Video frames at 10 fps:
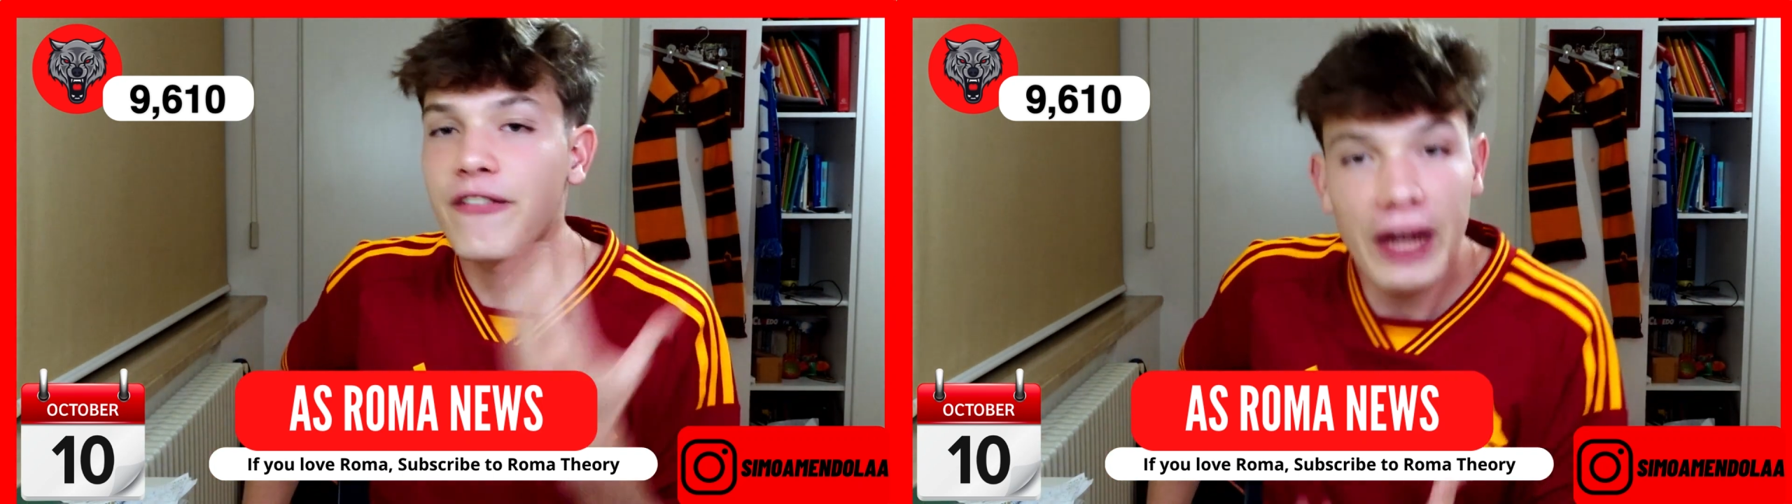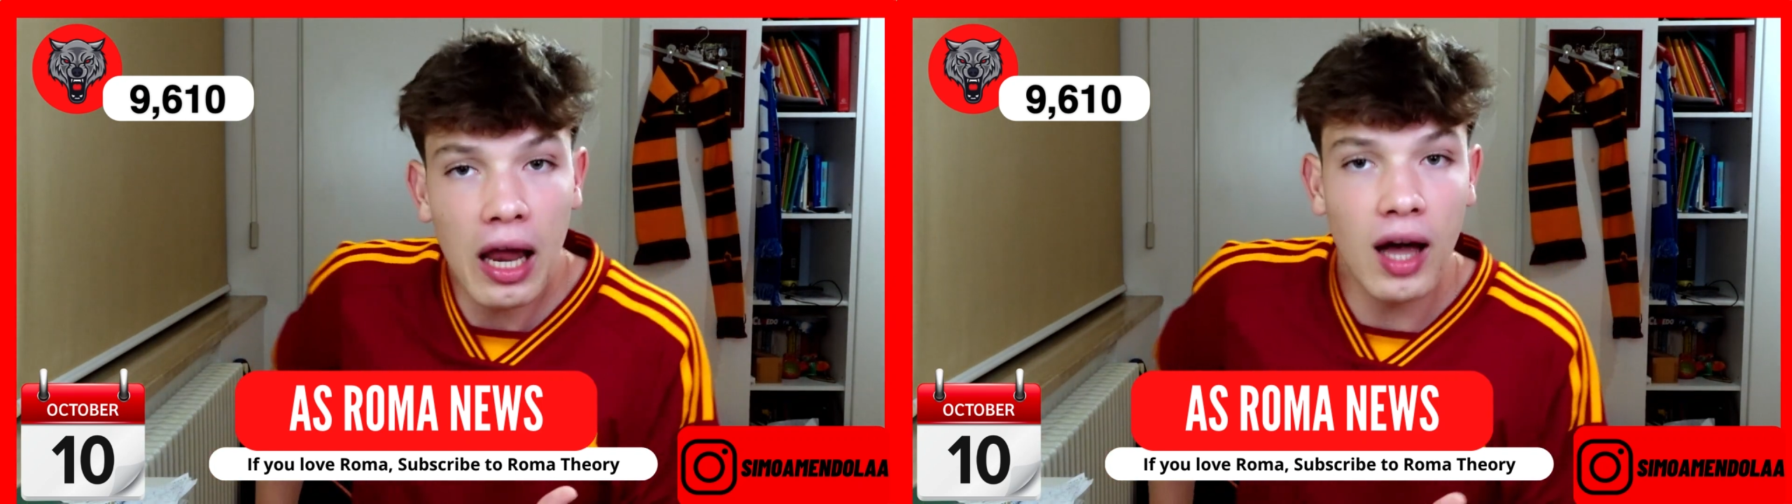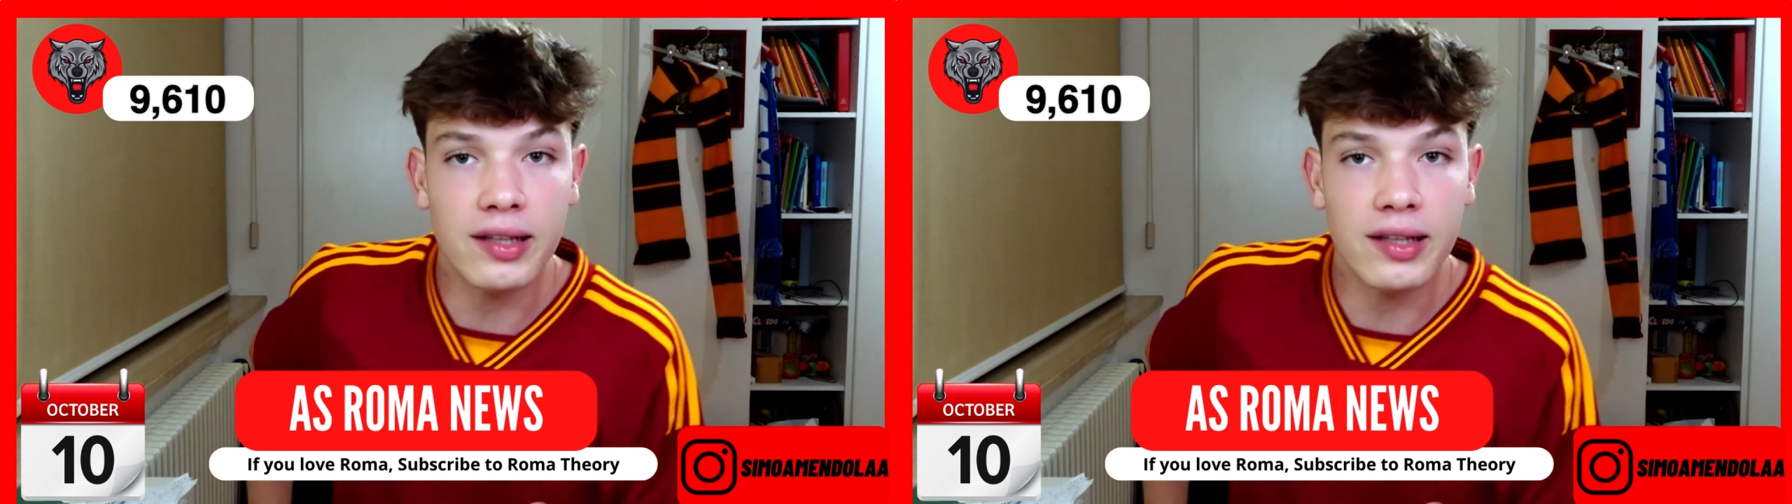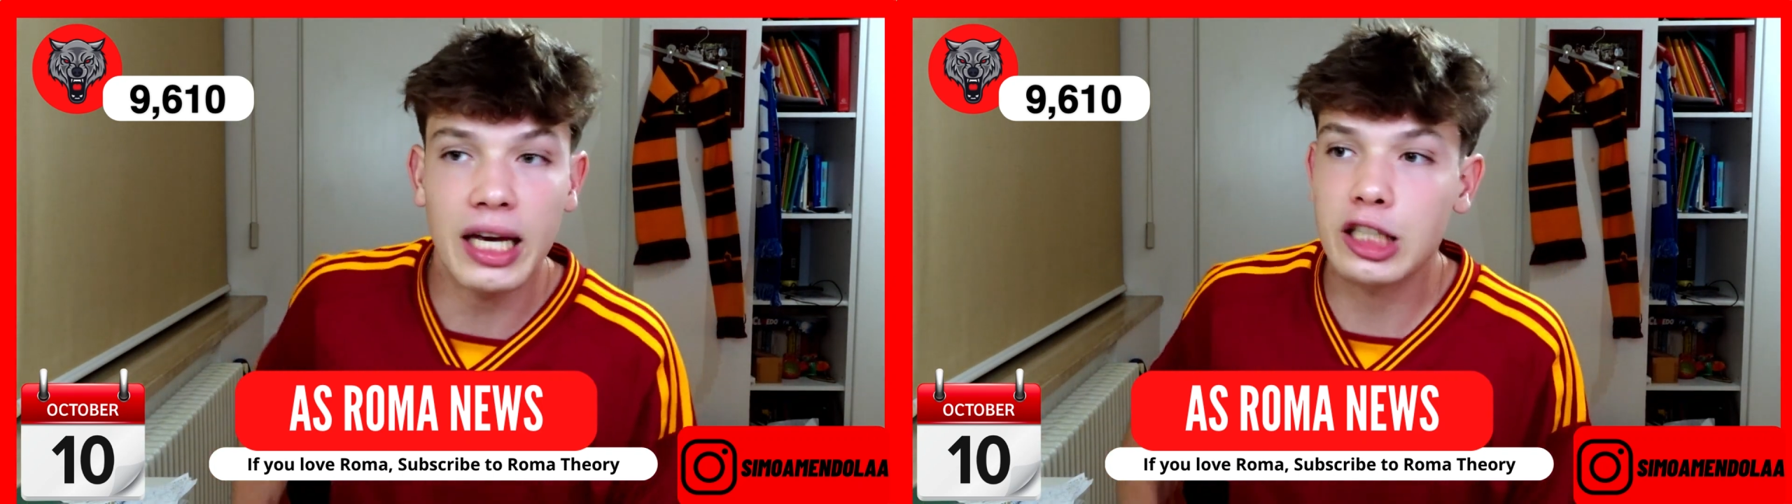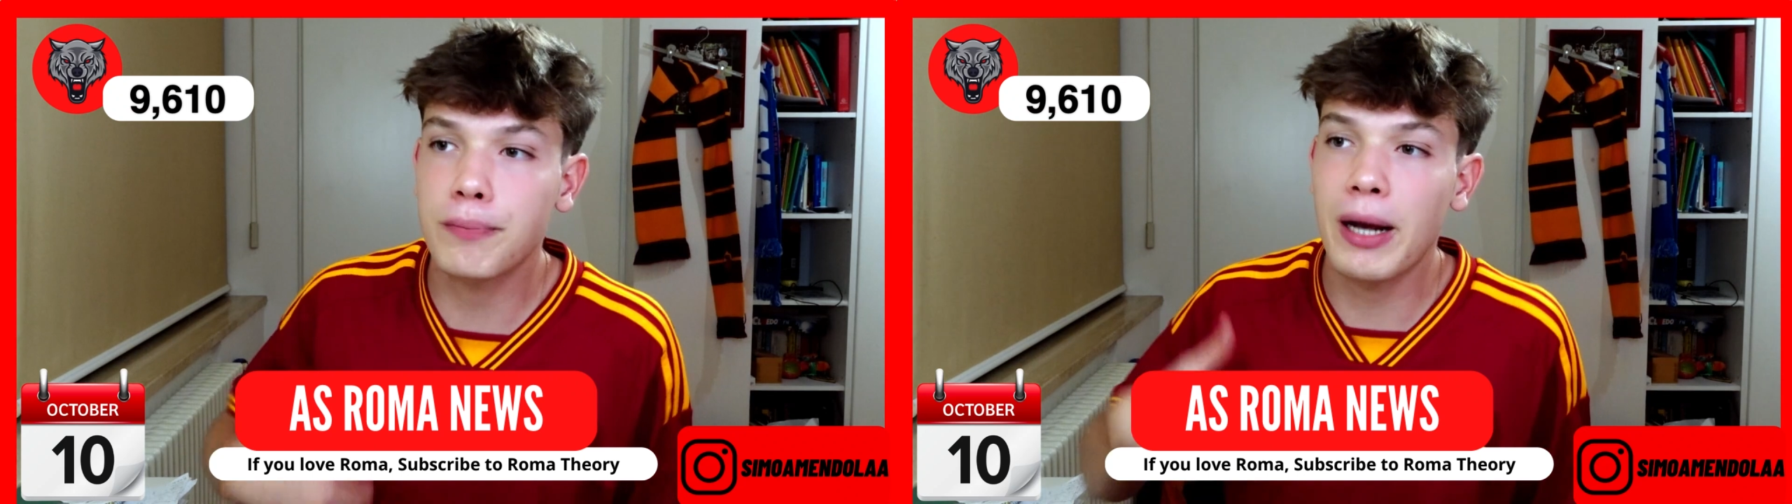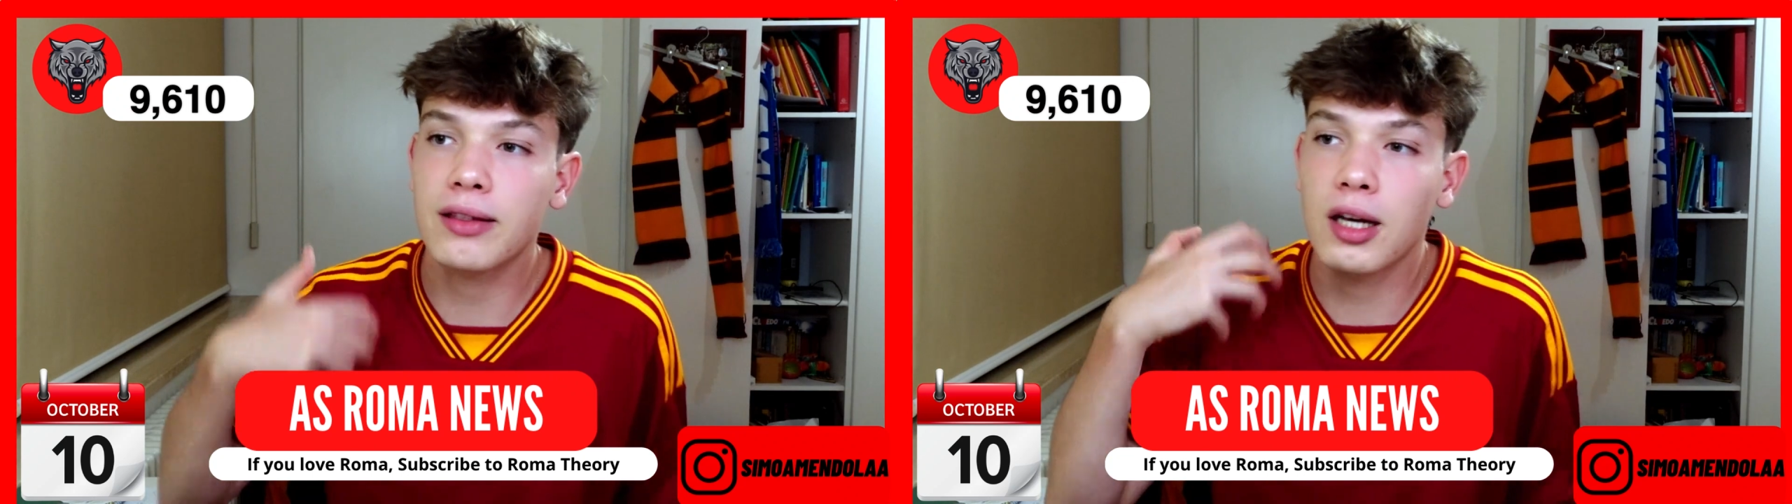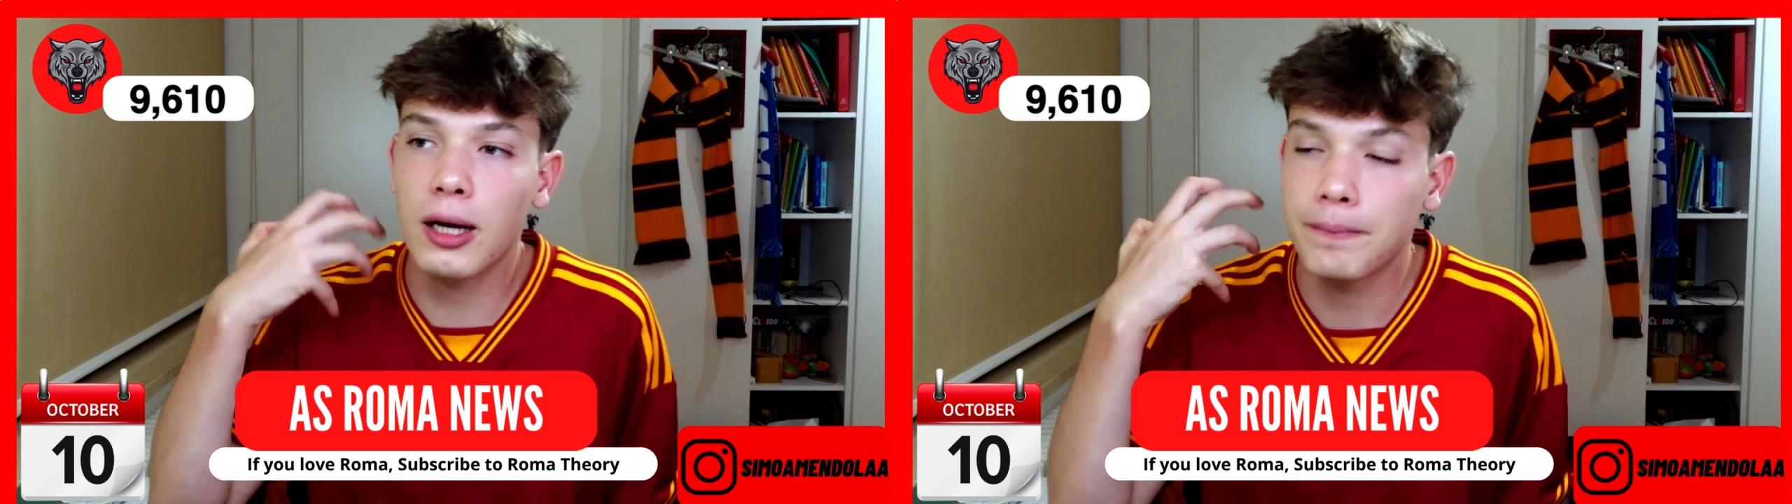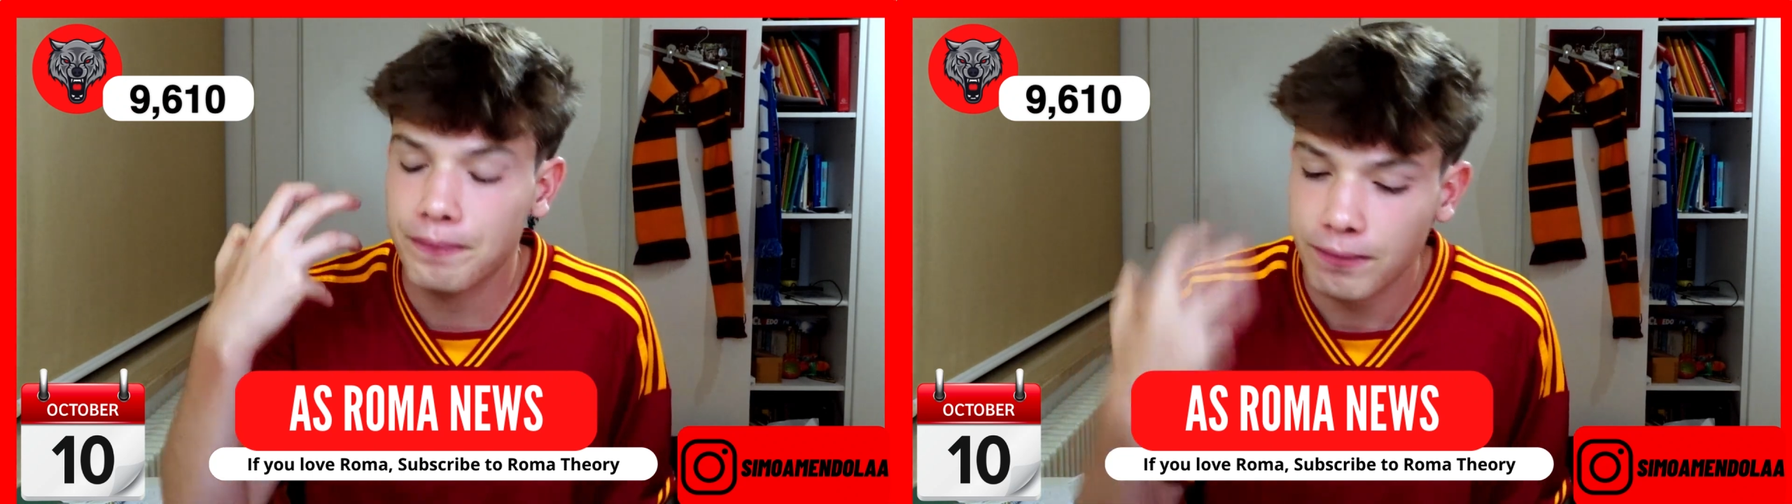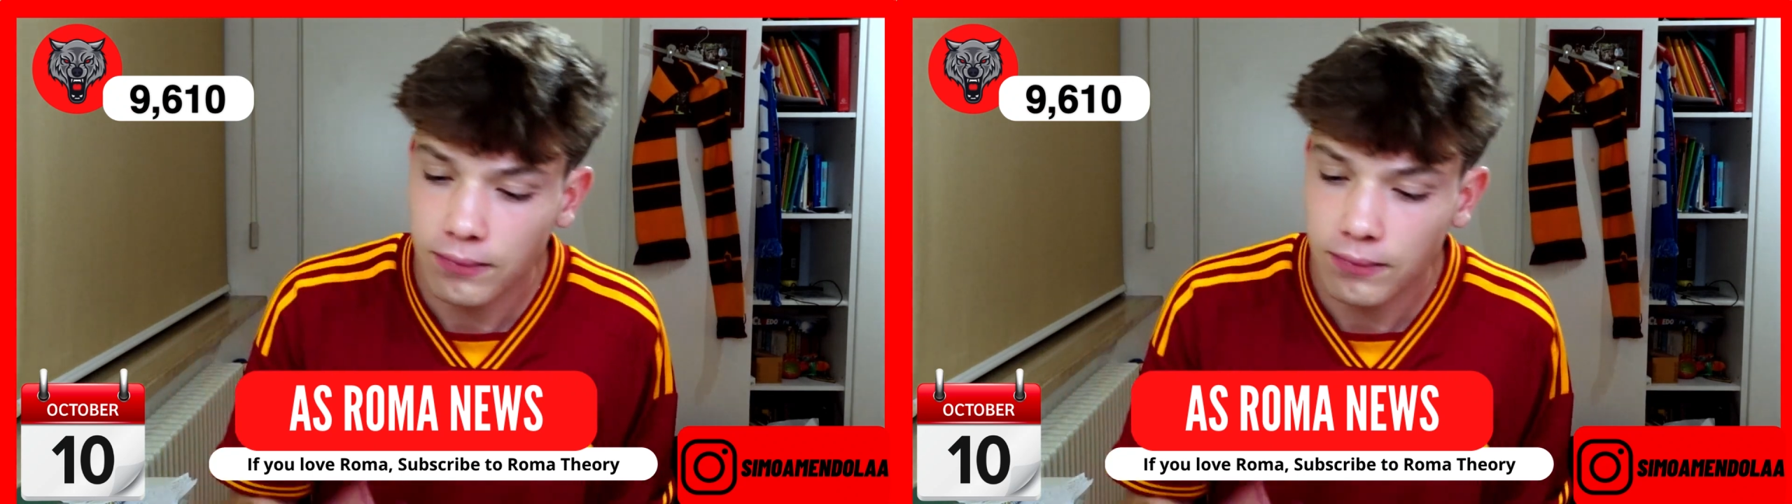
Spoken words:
Villas, I expect the